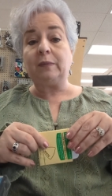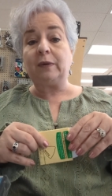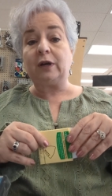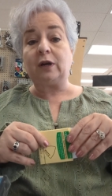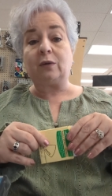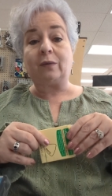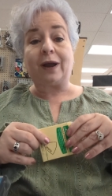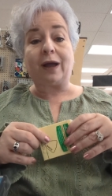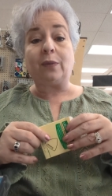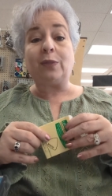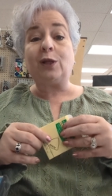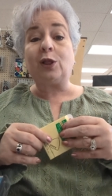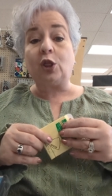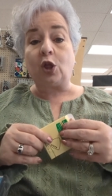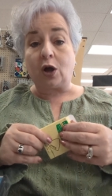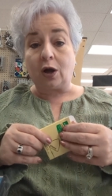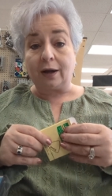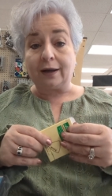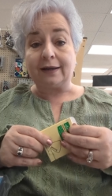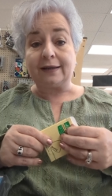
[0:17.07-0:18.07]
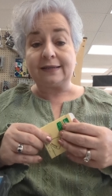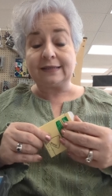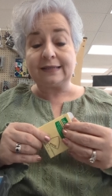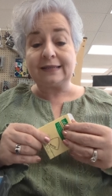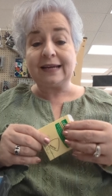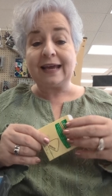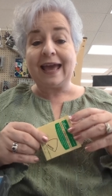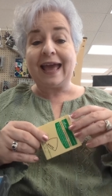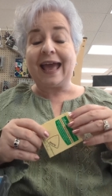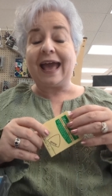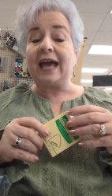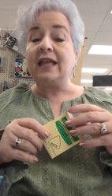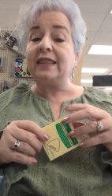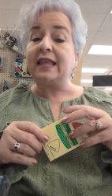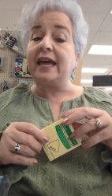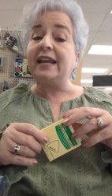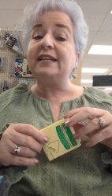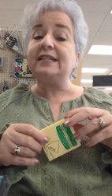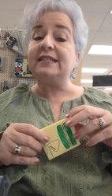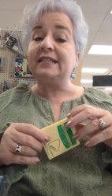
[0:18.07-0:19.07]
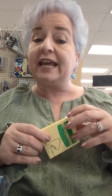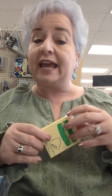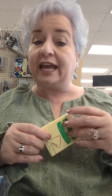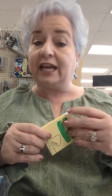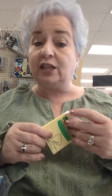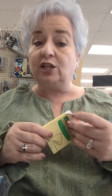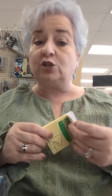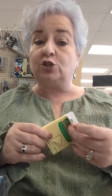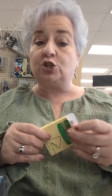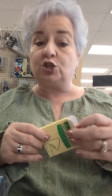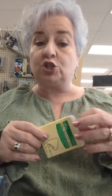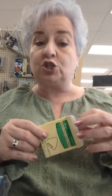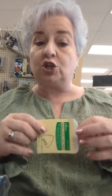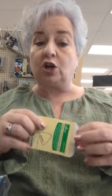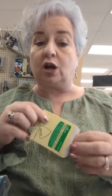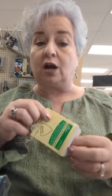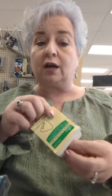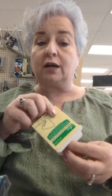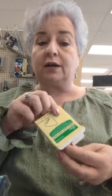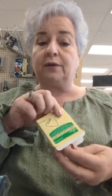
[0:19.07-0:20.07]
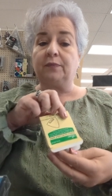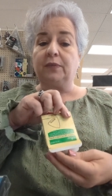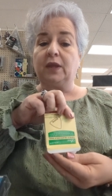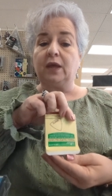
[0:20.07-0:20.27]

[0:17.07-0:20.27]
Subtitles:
been around the longest, and that is Taylor's Chalk.